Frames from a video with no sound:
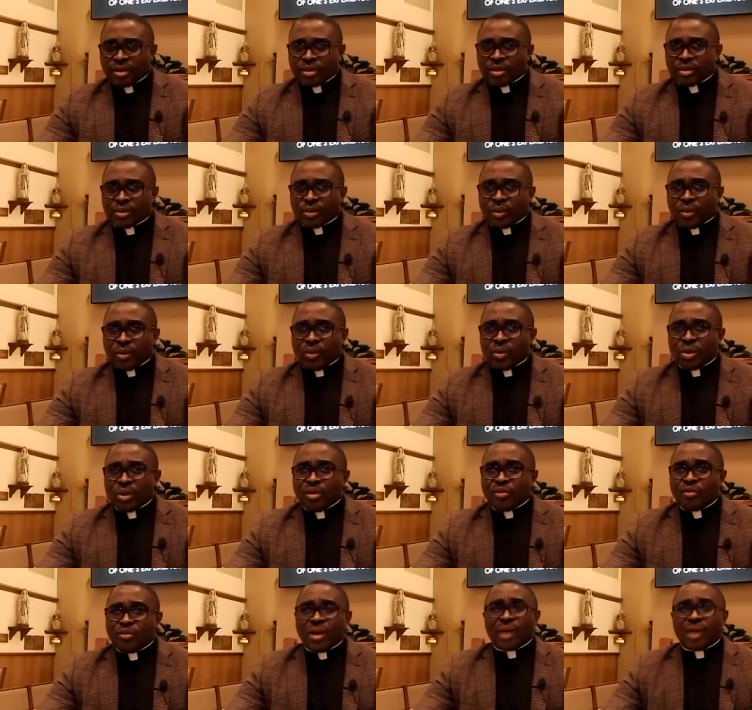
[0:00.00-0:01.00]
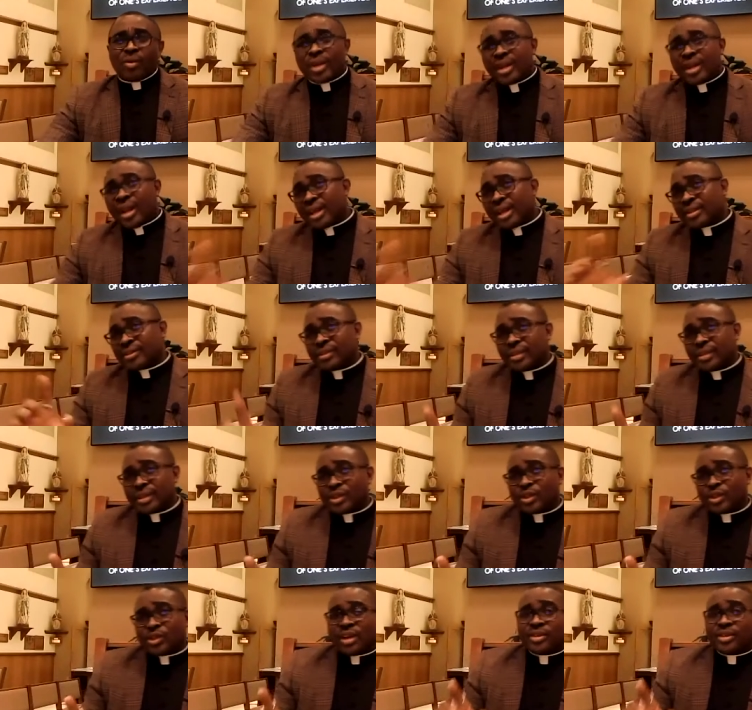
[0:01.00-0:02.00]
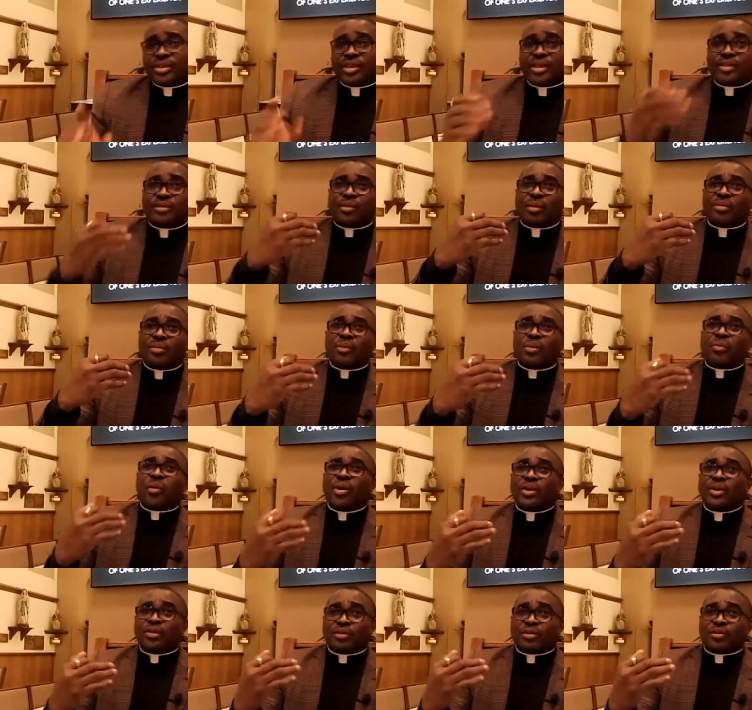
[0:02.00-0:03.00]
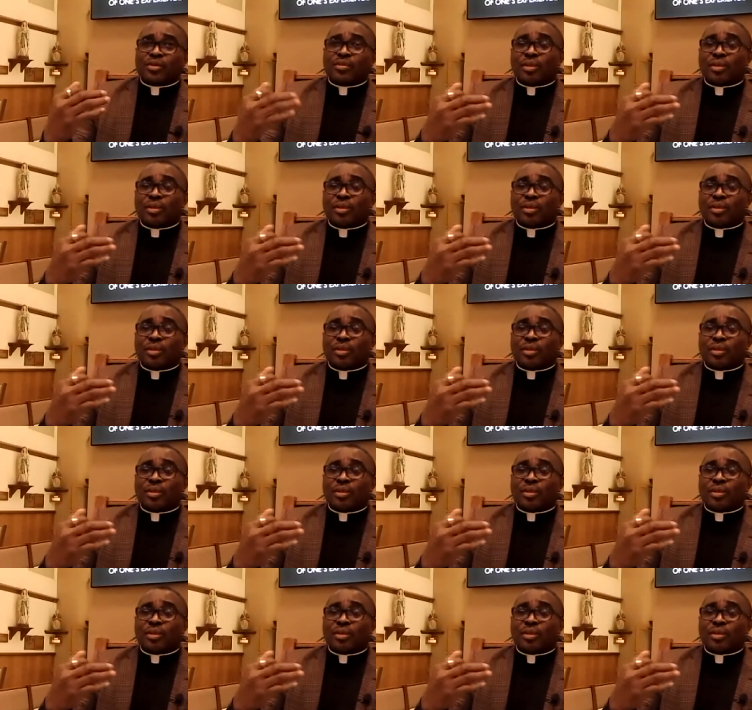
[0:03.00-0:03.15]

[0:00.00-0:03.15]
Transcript: So if we are looking at this transit from the point of view,